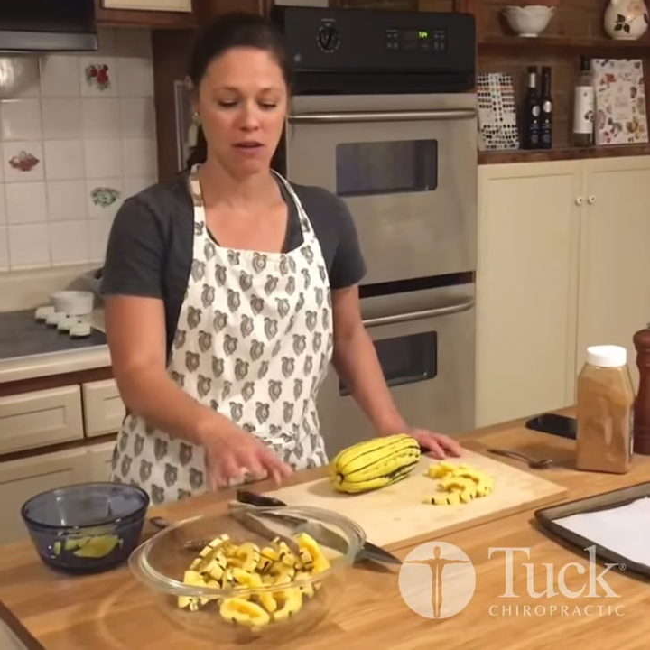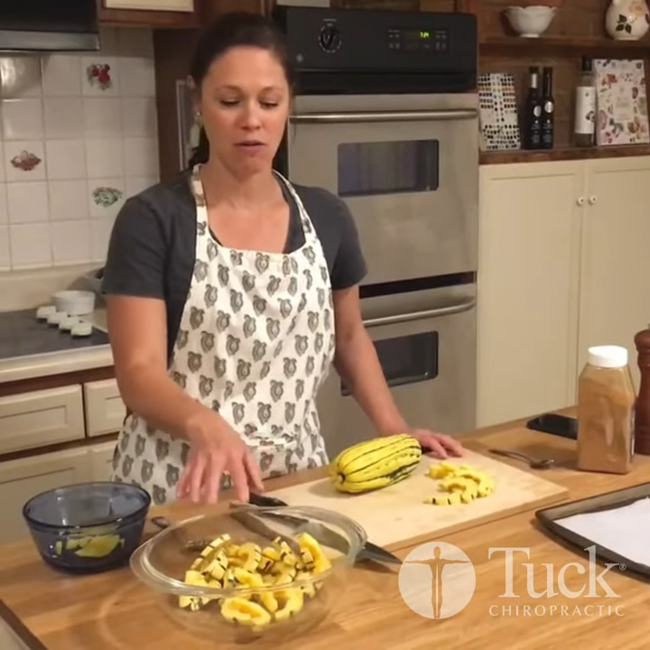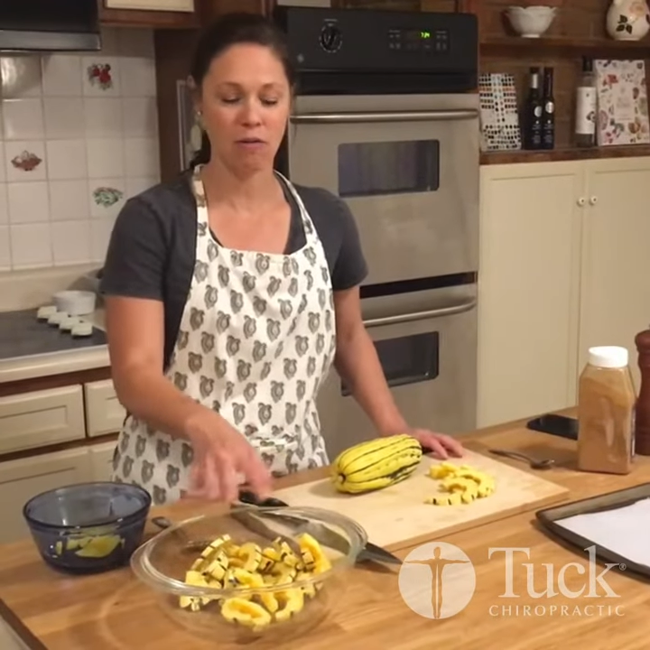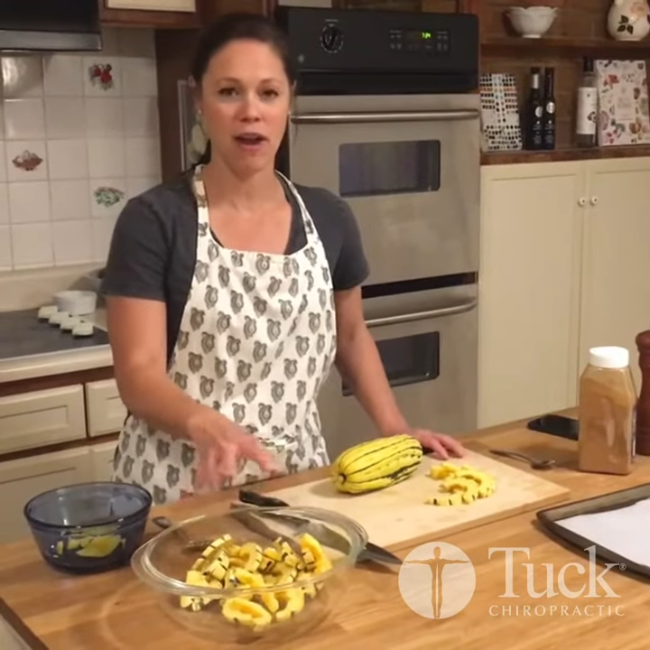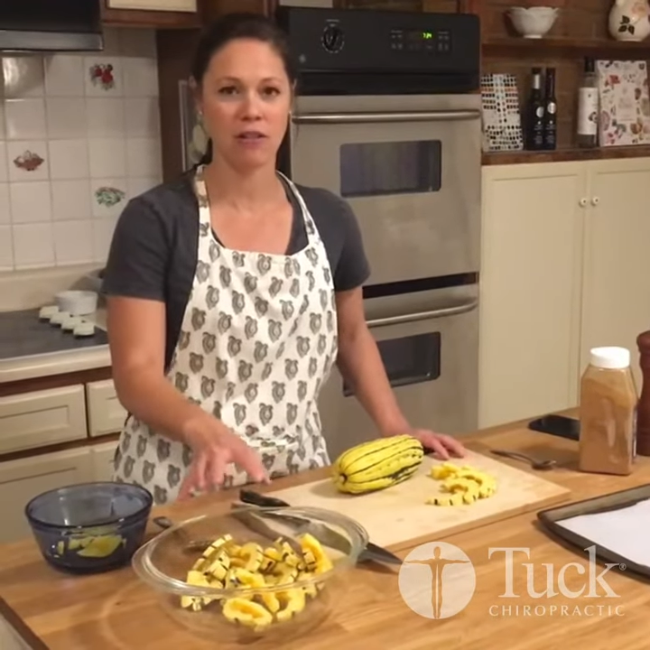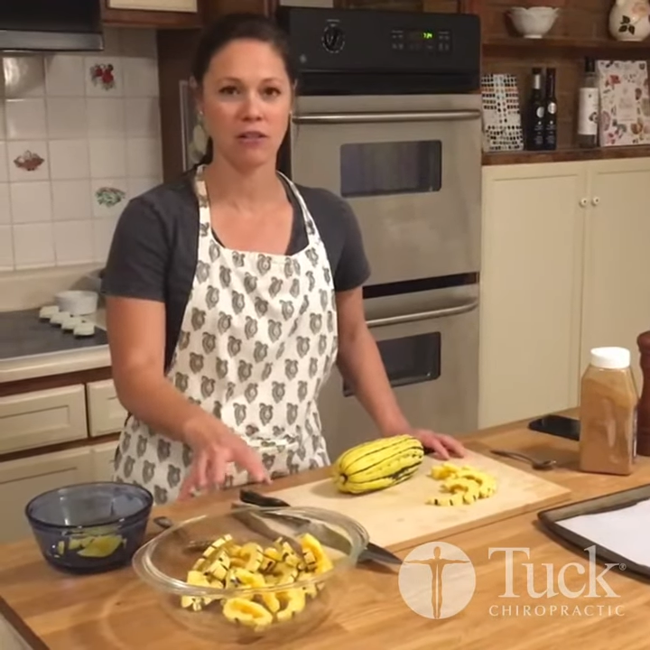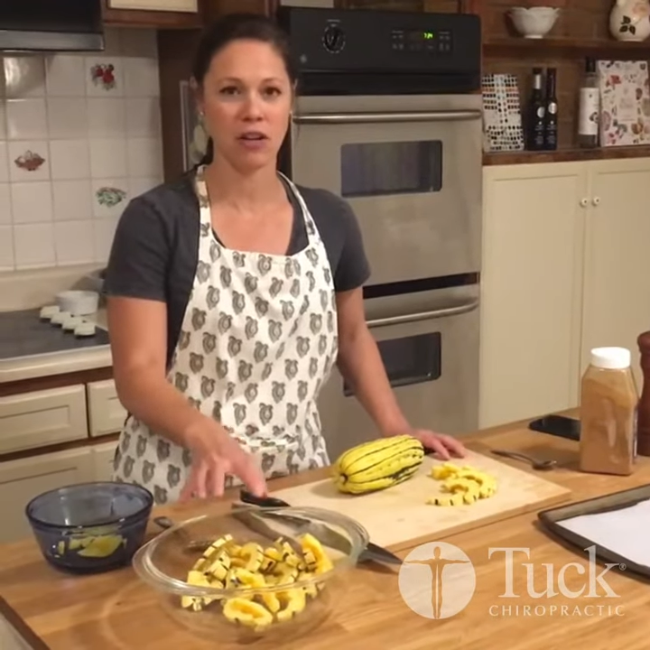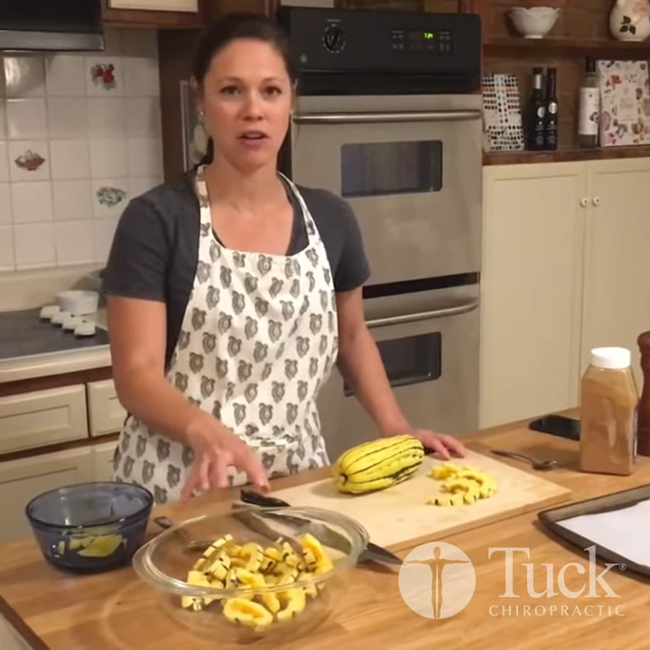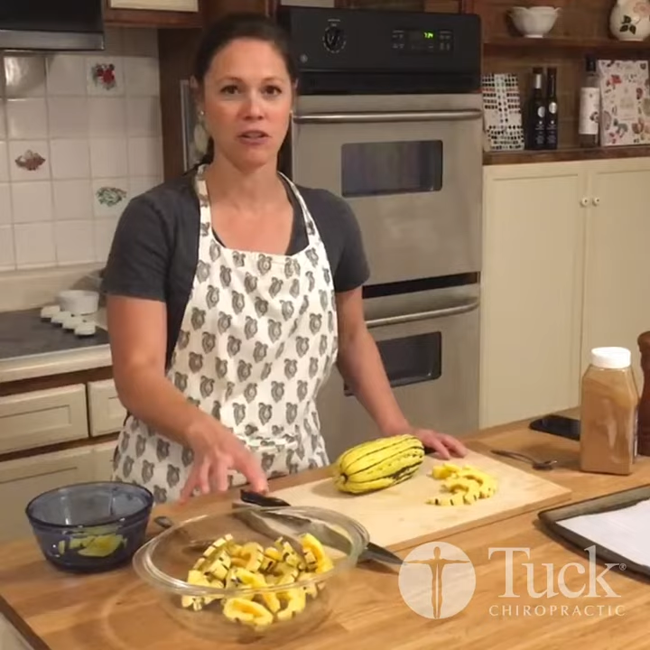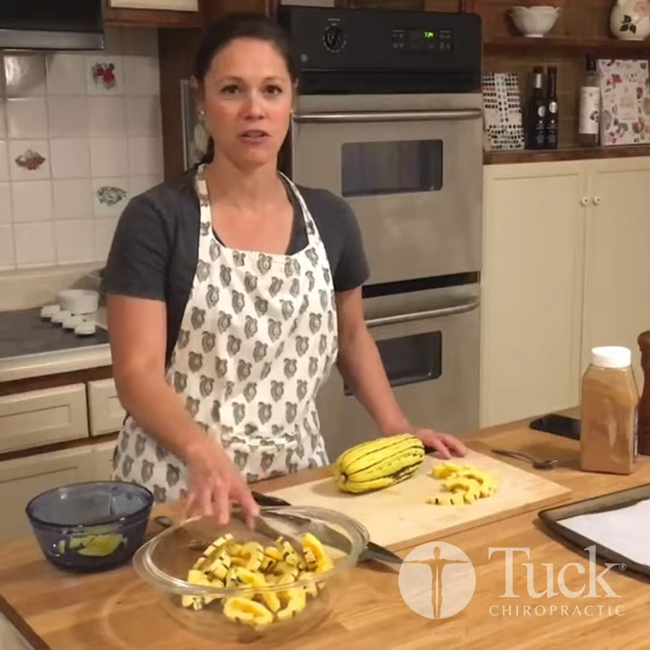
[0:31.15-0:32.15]
around
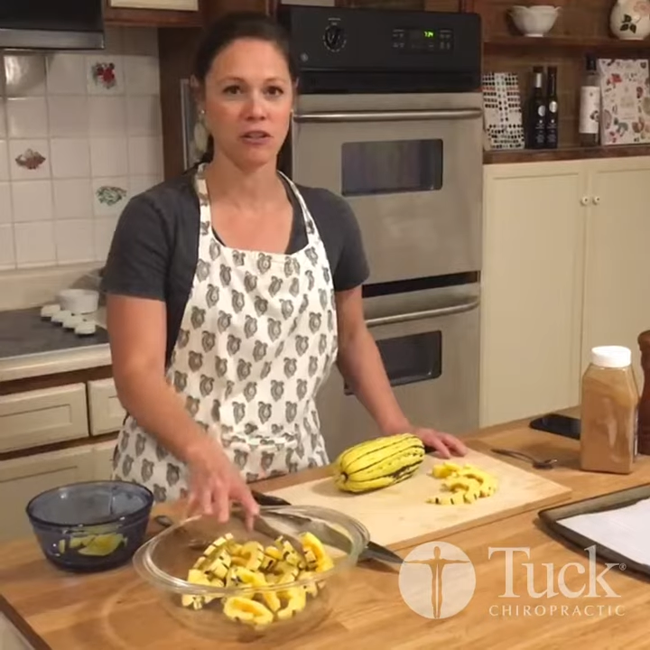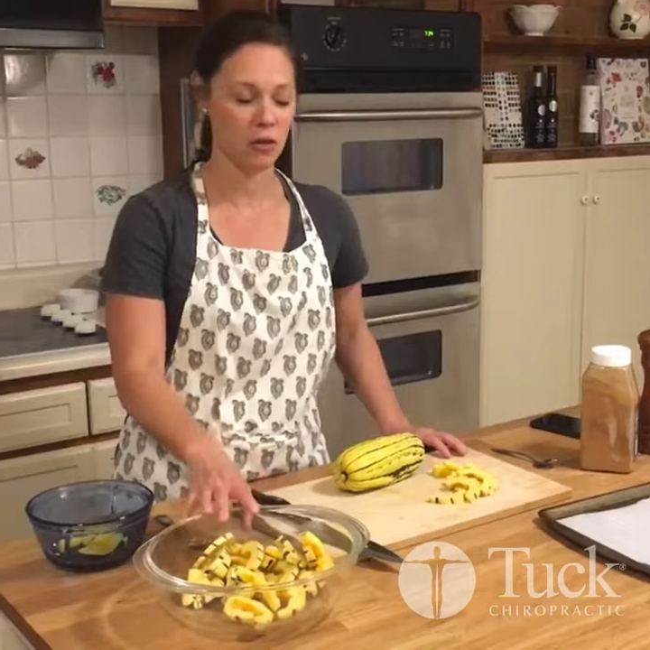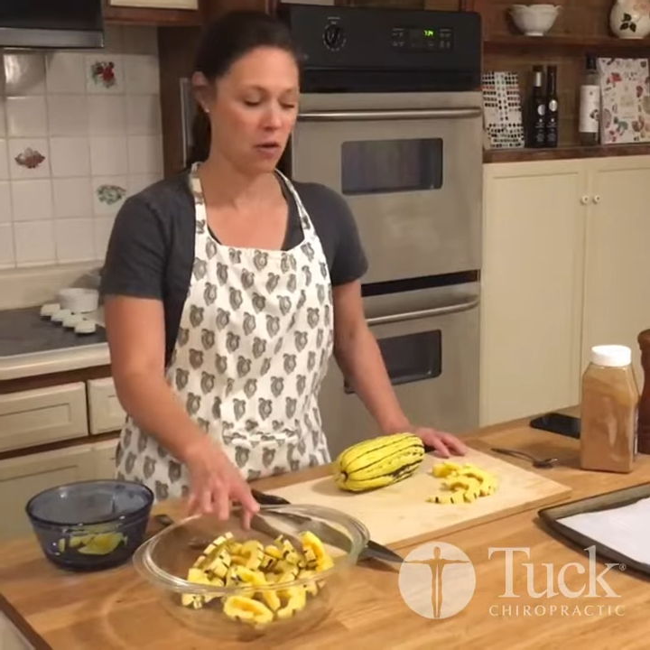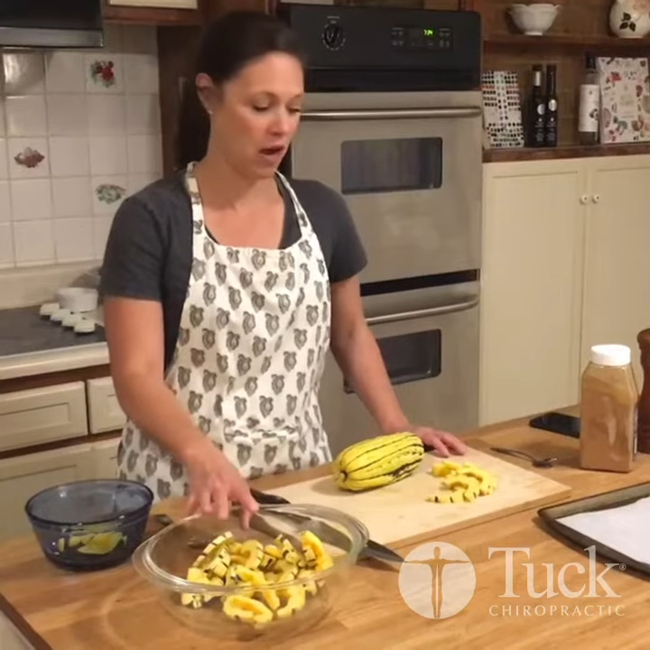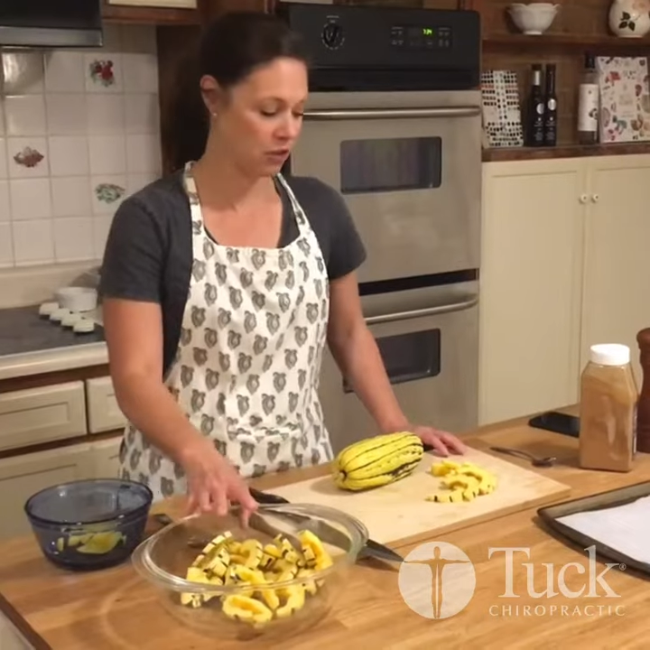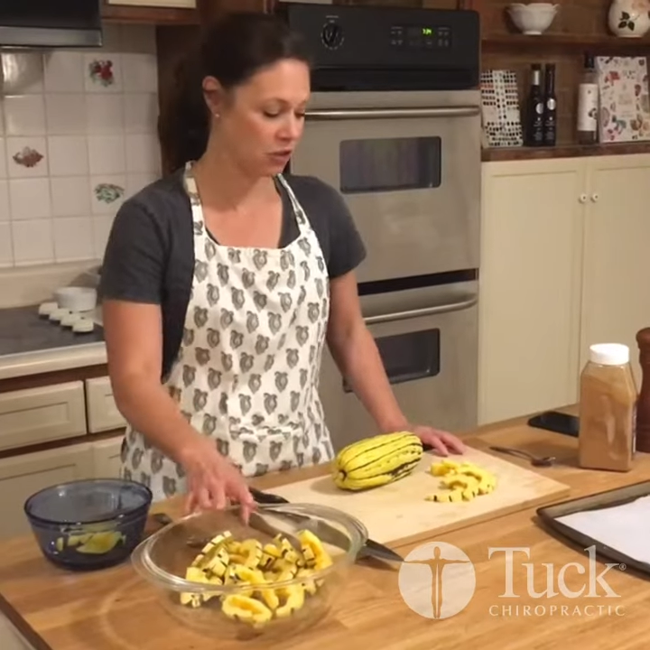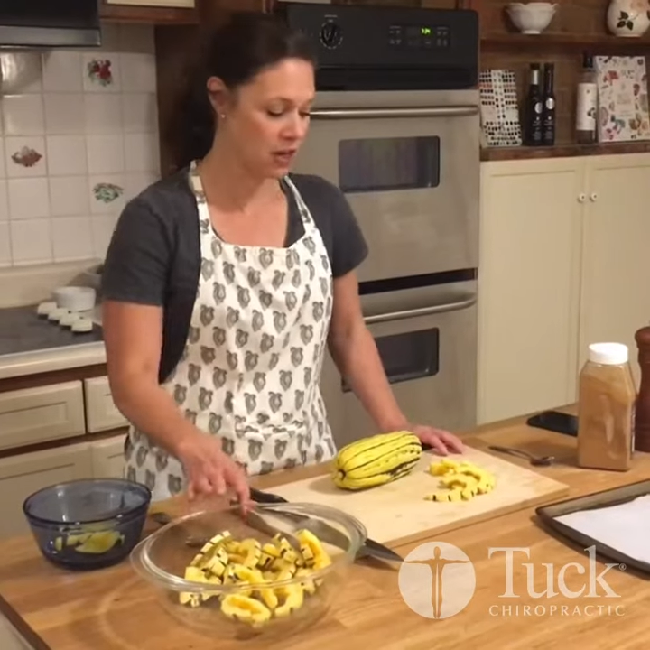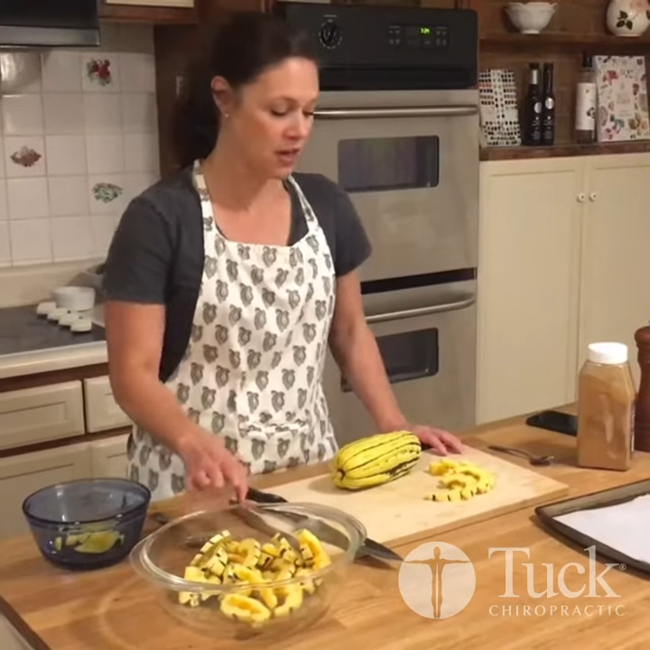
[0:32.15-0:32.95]
on your squash,